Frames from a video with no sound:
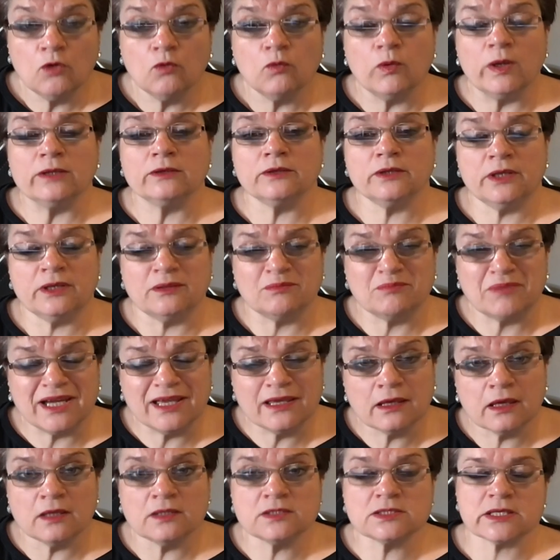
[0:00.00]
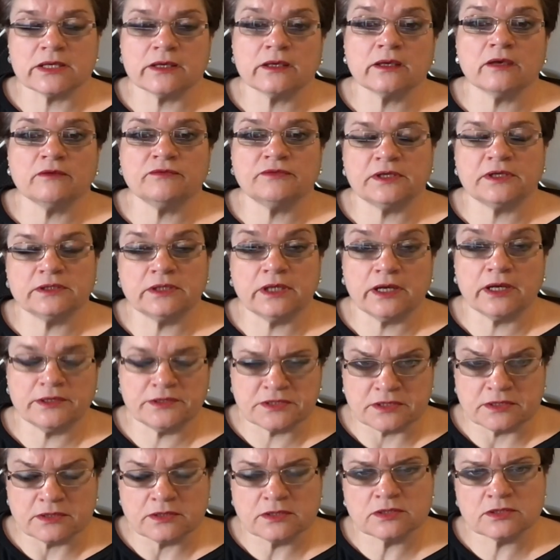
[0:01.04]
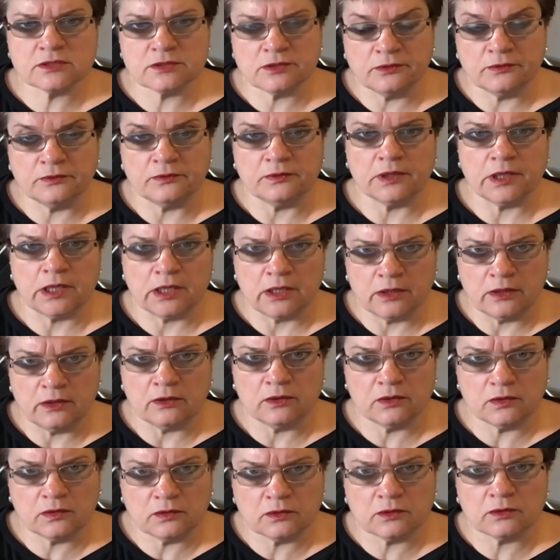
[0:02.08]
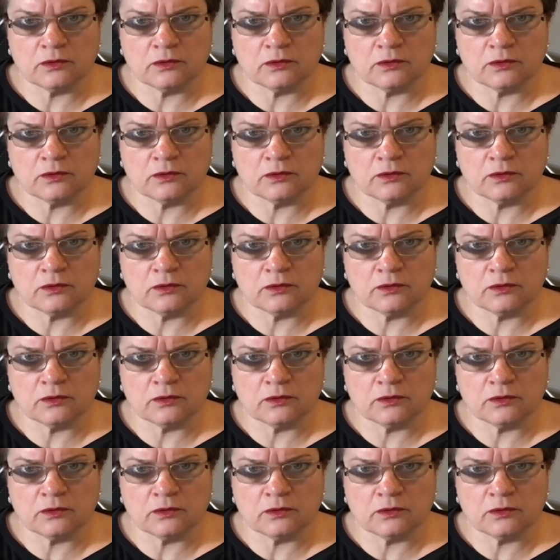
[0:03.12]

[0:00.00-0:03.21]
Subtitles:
Well, in my case, I have other ISAs, so I